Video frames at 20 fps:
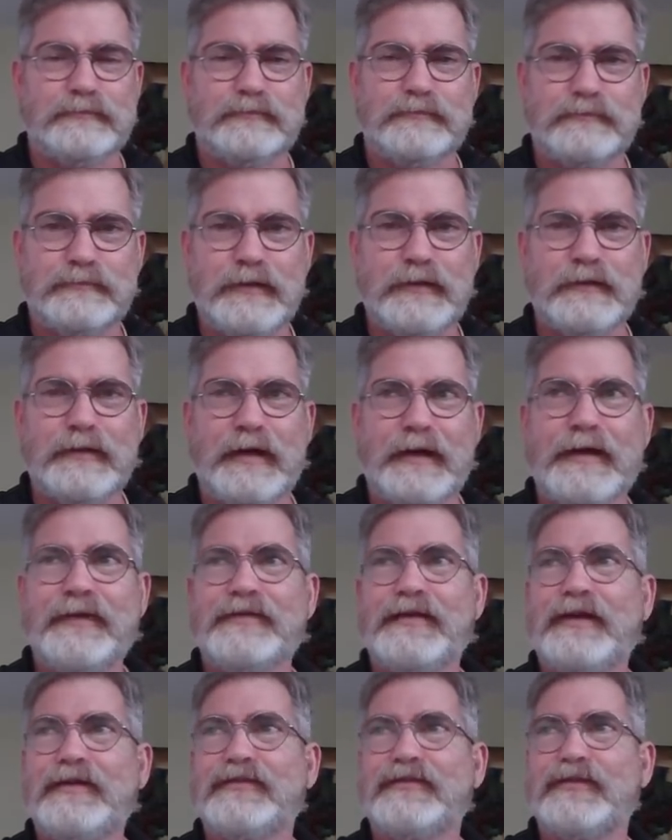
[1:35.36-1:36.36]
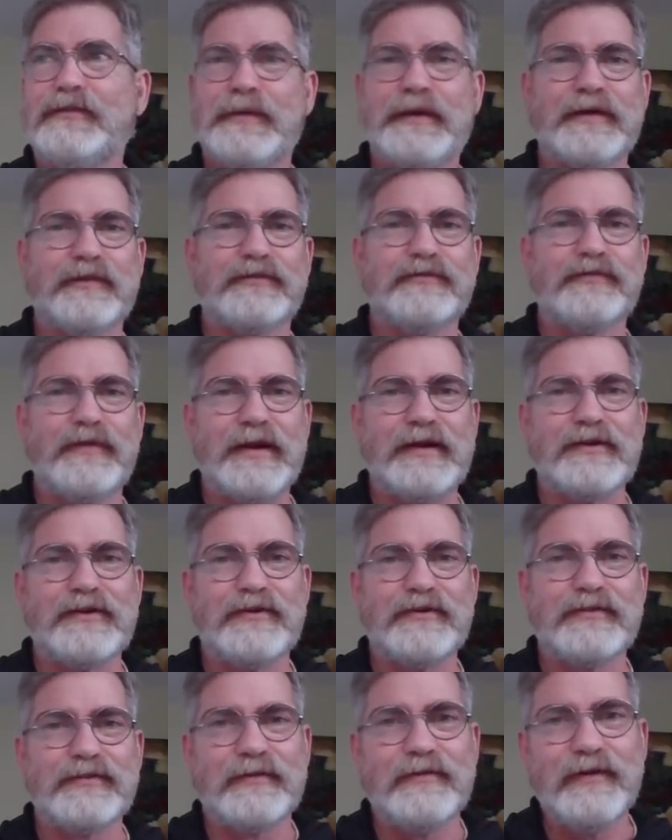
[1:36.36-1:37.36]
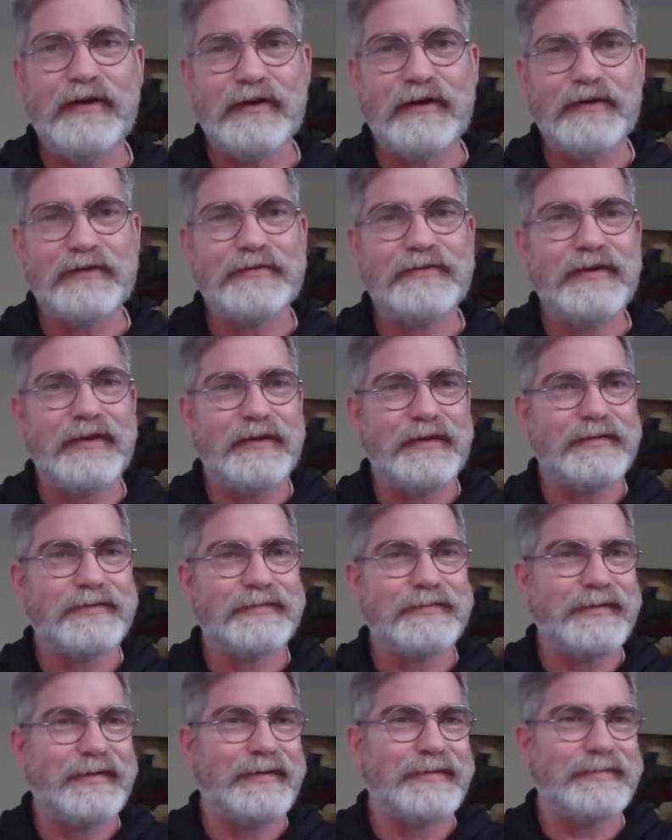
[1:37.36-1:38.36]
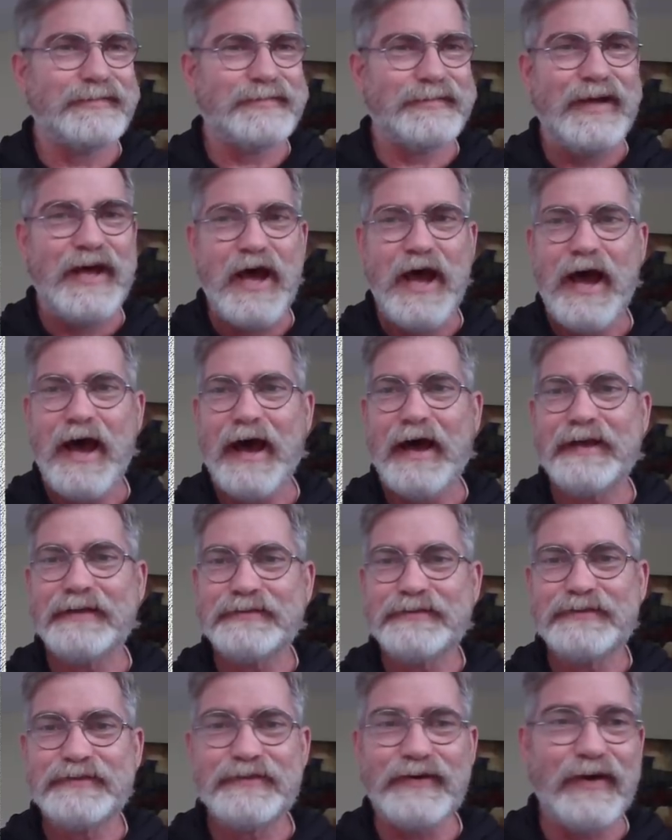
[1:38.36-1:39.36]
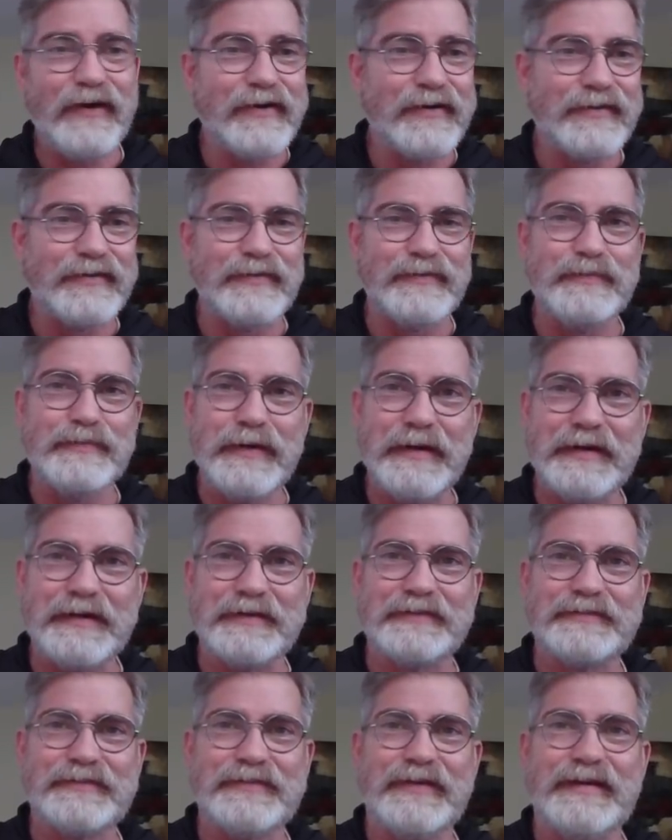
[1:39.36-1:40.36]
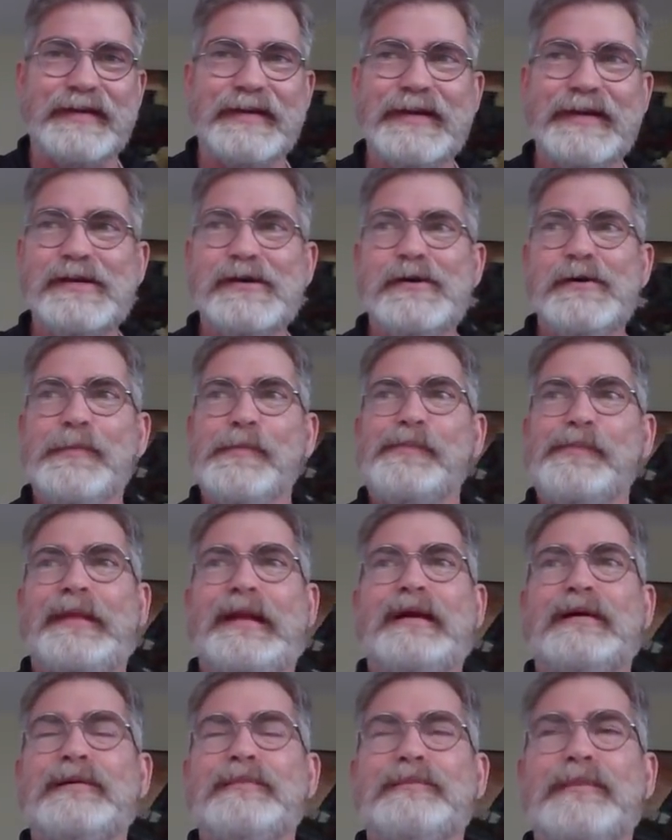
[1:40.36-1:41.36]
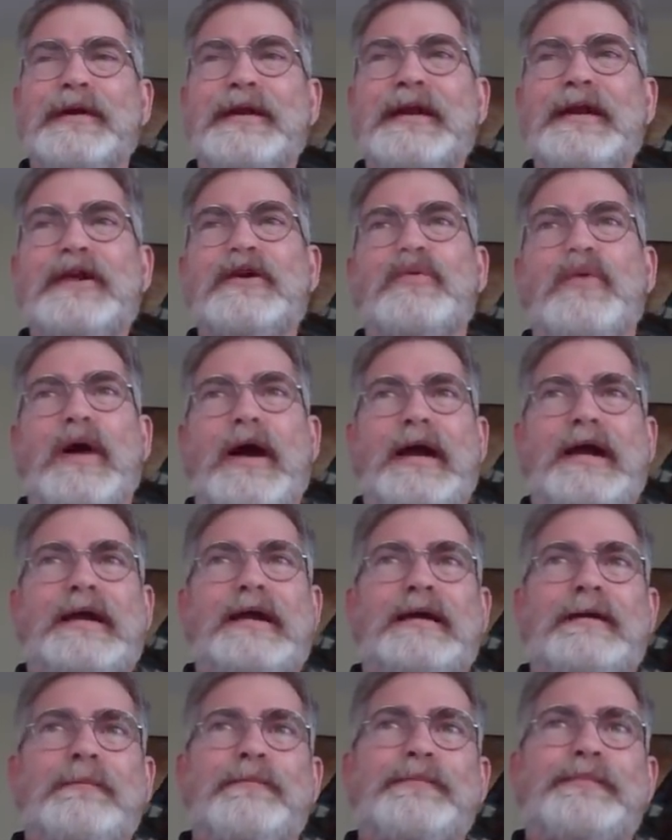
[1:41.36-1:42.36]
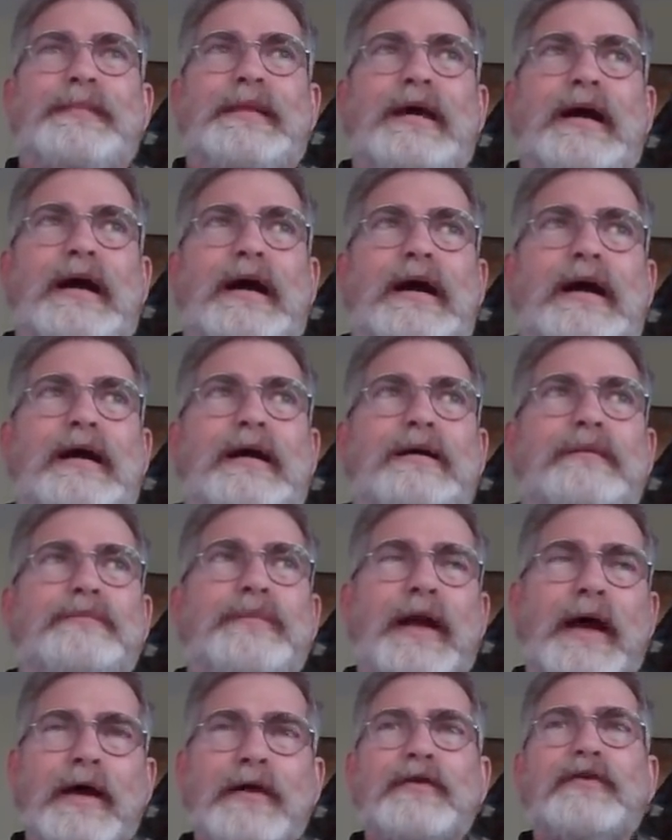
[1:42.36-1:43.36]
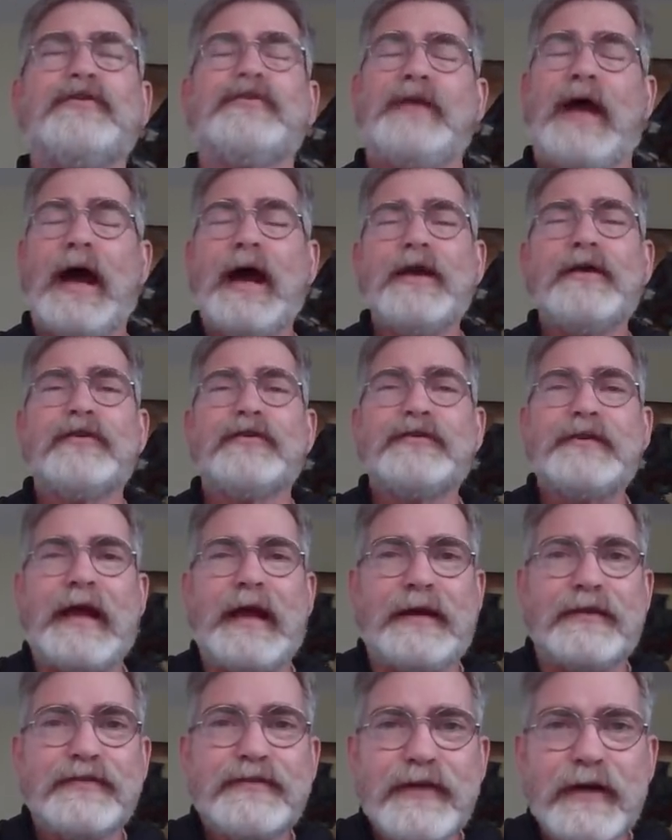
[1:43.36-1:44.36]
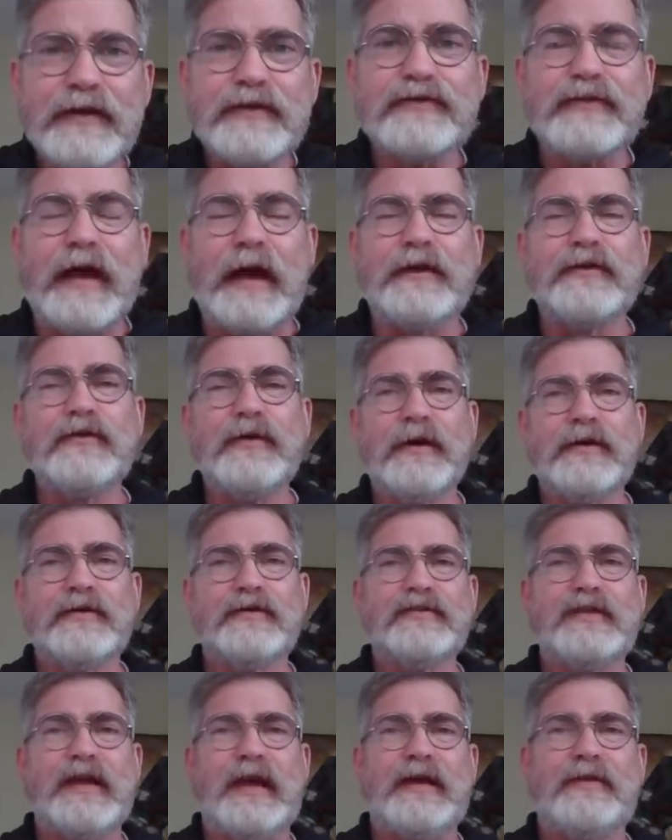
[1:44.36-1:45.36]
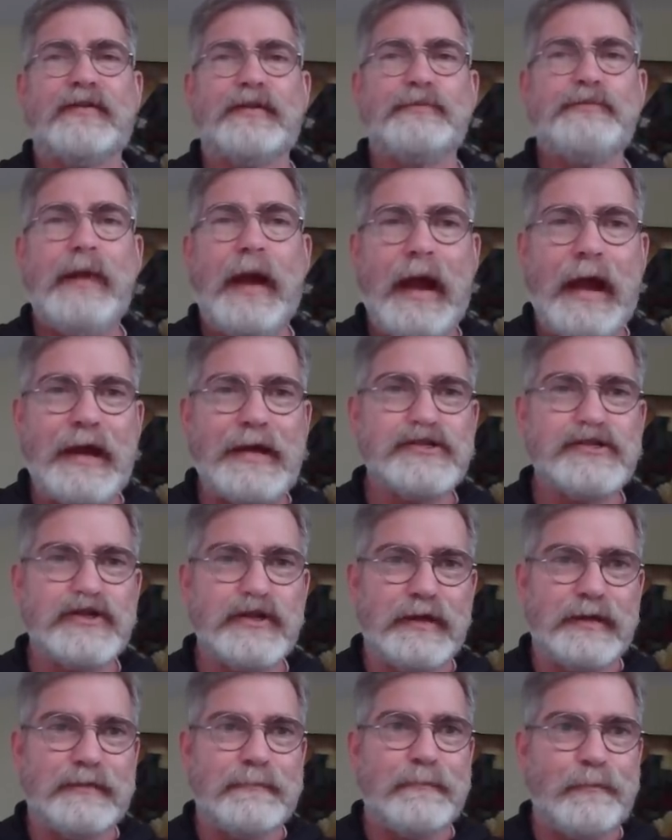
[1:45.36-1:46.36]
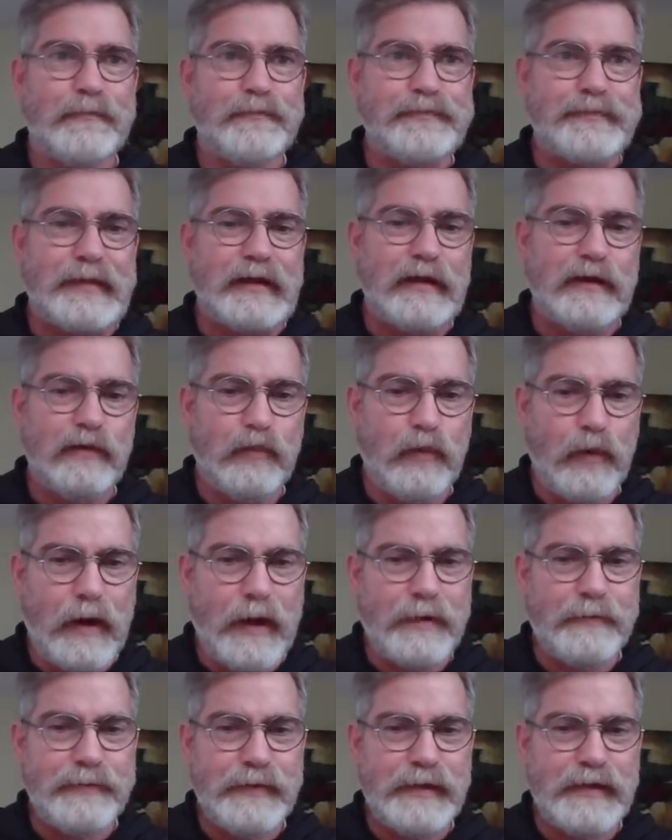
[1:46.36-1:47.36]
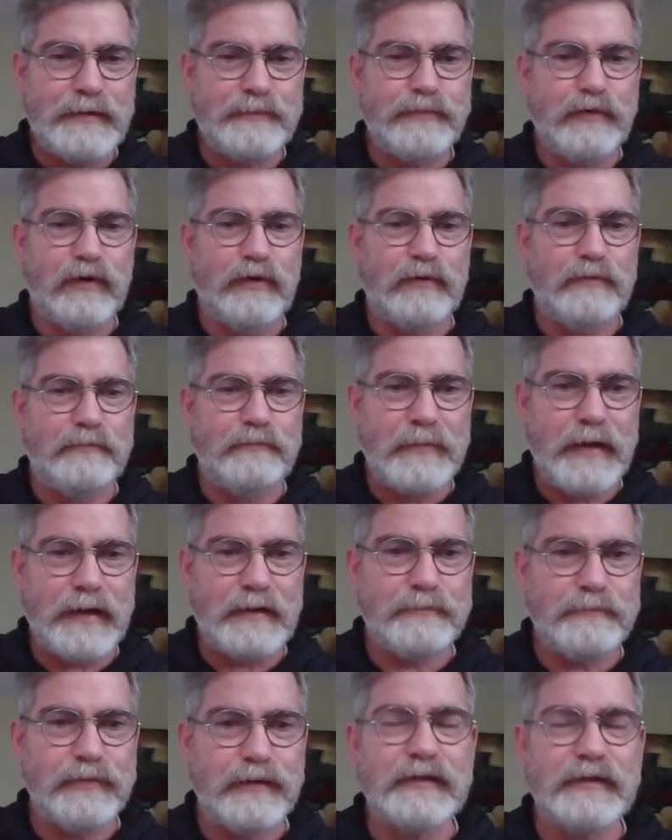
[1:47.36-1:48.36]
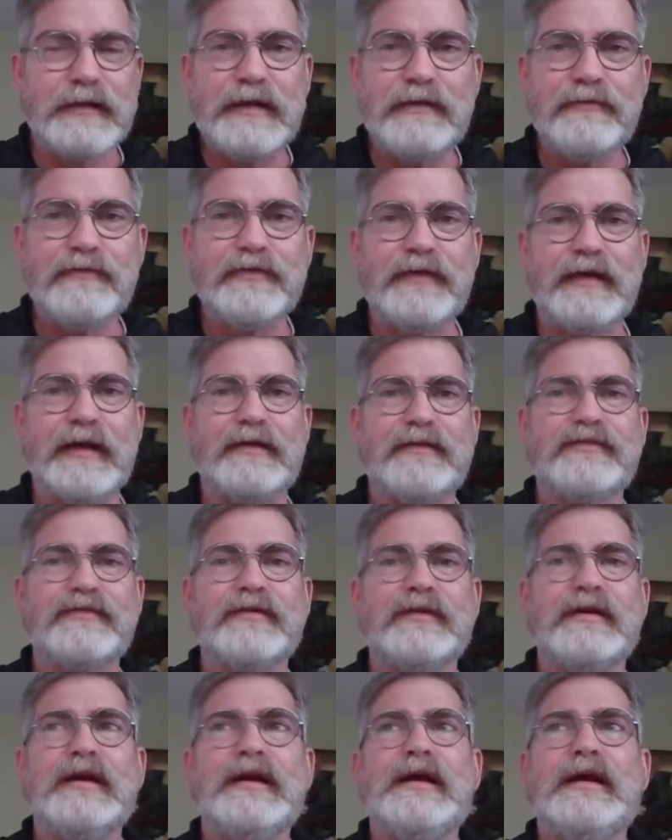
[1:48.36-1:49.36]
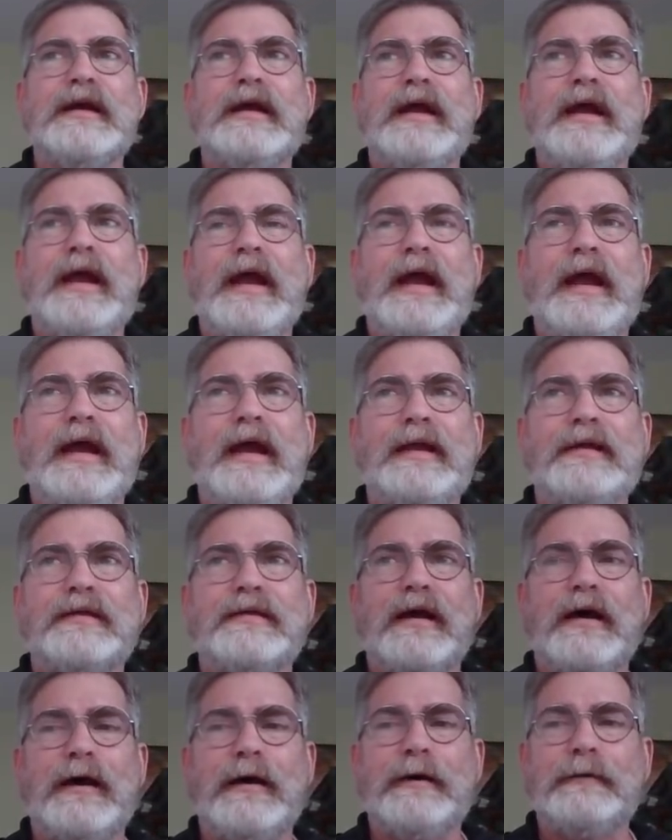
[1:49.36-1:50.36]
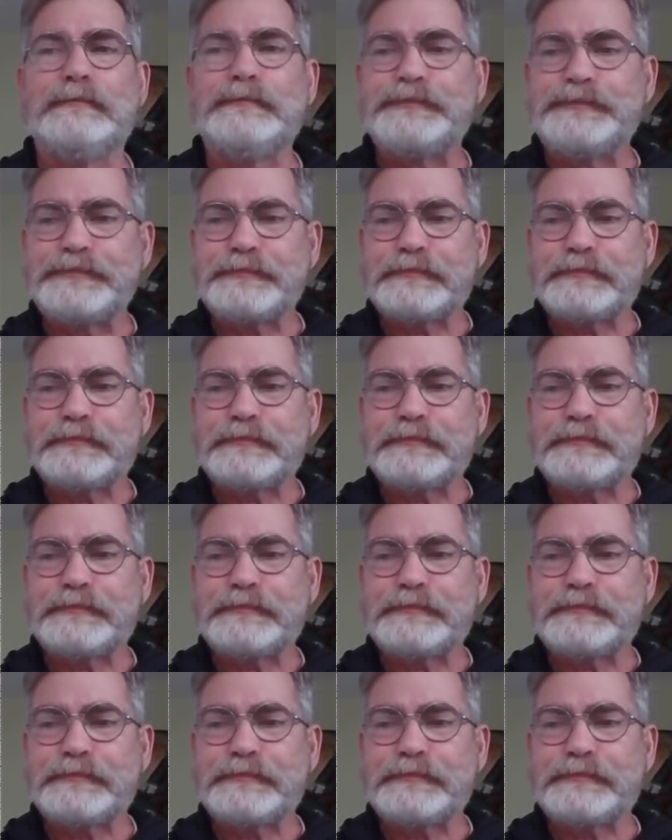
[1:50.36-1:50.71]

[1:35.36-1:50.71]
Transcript: Well, I guess that's the biggest fake news I've heard since, I started the ministry. But anyway, uh, but I, underst- I understand, seriously, I do understand the passion why people may believe this and um,